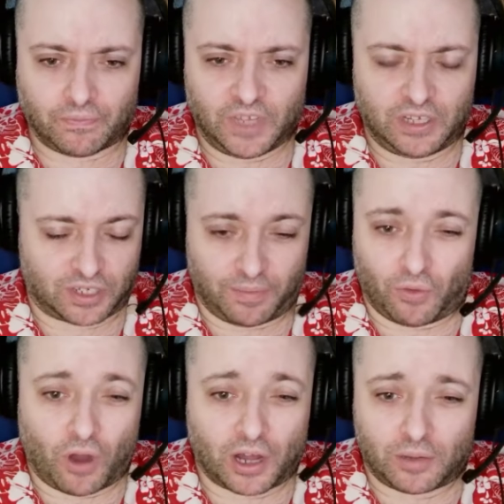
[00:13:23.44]
There's gonna be
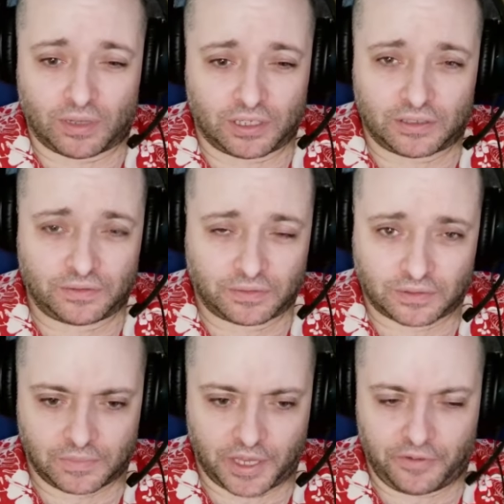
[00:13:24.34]
water below.
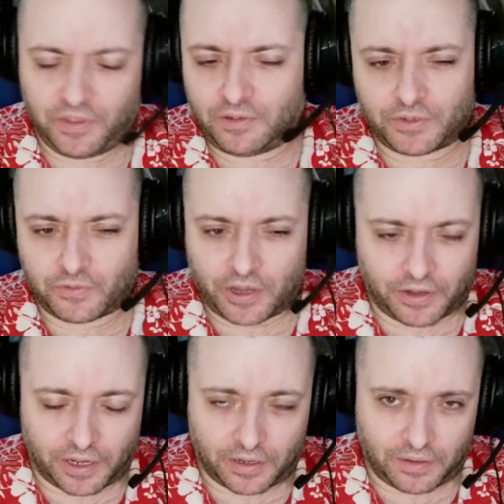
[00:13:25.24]
I don't think there was water
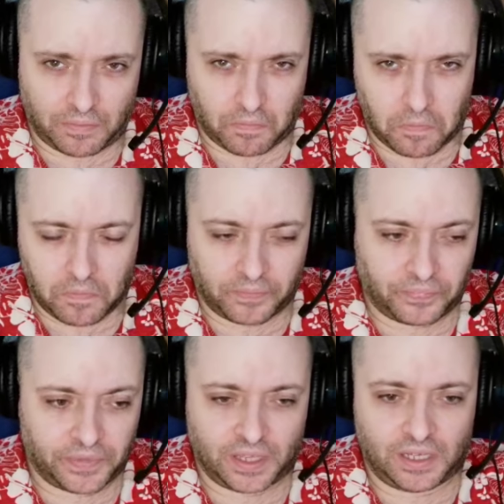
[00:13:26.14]
there.
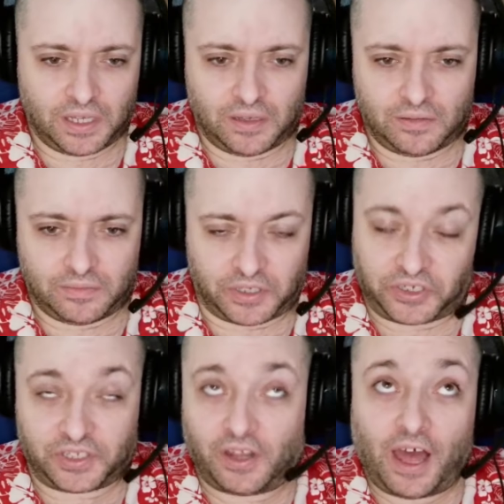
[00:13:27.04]
But
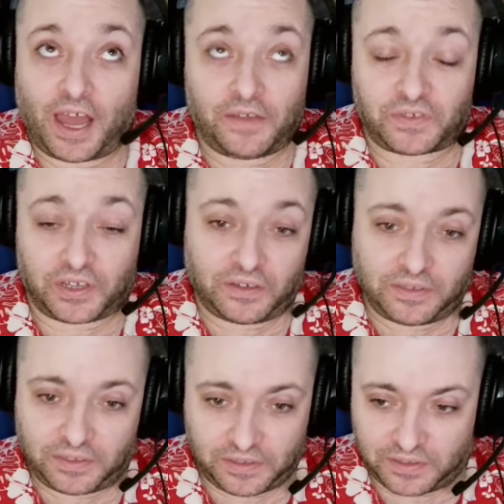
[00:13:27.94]
she's alive, so
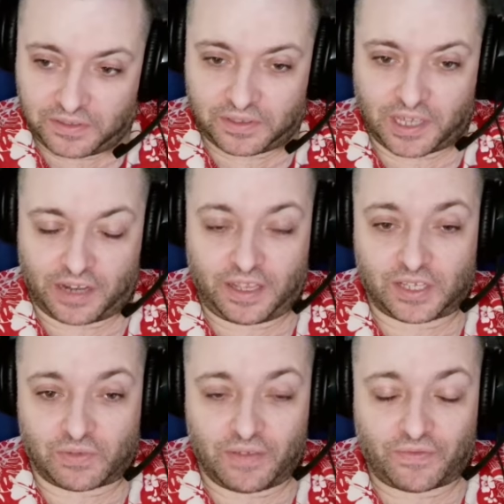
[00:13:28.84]
kind of
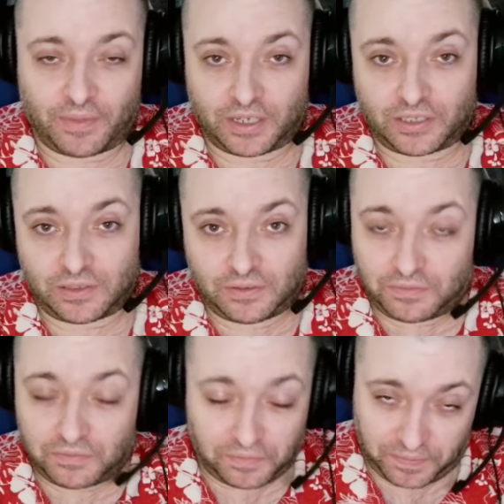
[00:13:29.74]
takes away from the,
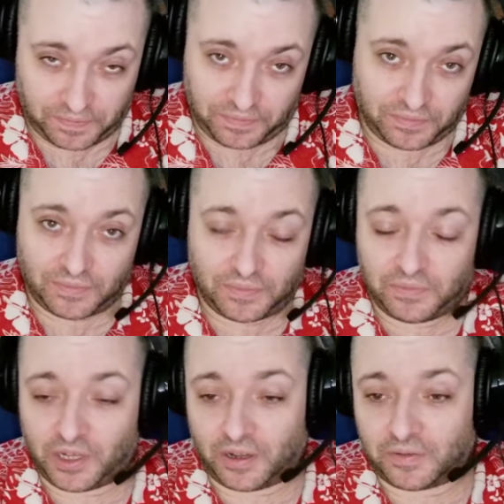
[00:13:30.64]

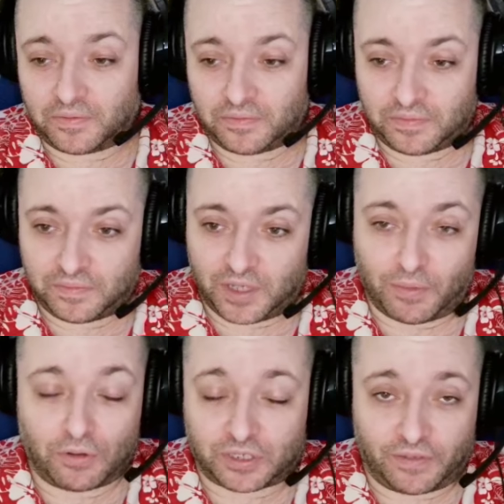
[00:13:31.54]
you know,
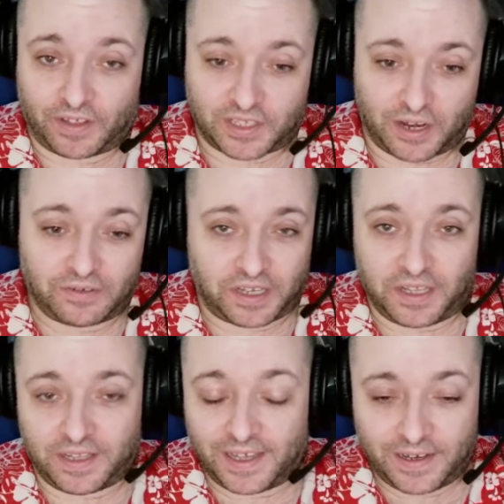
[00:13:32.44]
emotion of it because I know she
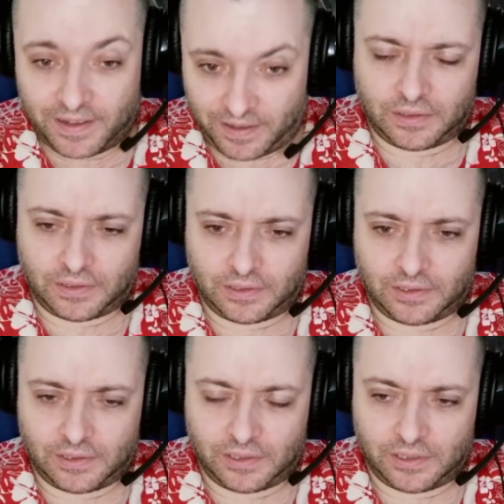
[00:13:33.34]
ain't dead.
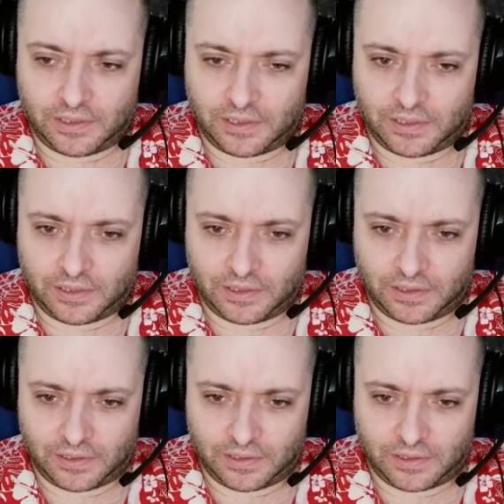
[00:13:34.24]
Dwarves are securing the
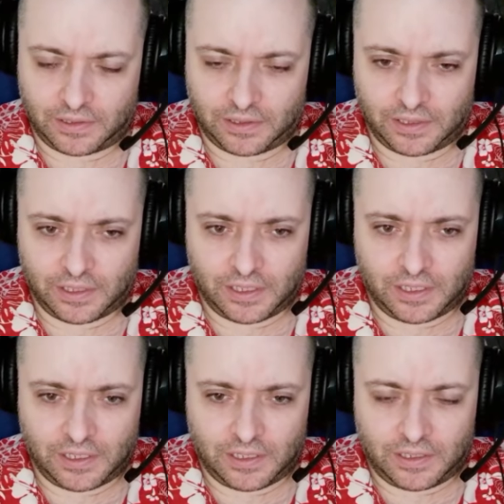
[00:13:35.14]
elves' retreat.
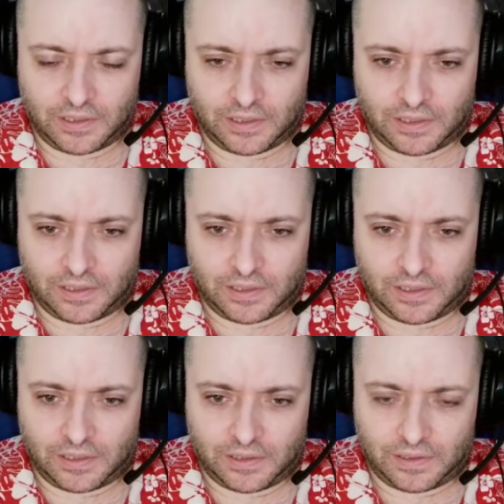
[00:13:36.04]
If we
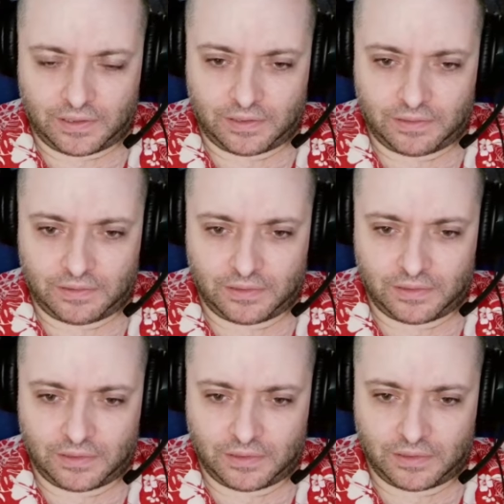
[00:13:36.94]
pursue many
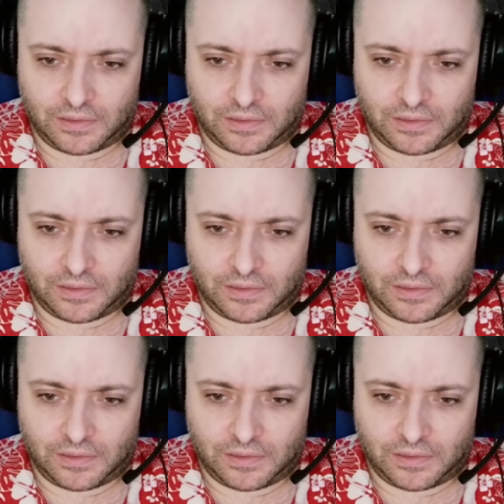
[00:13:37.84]
orders.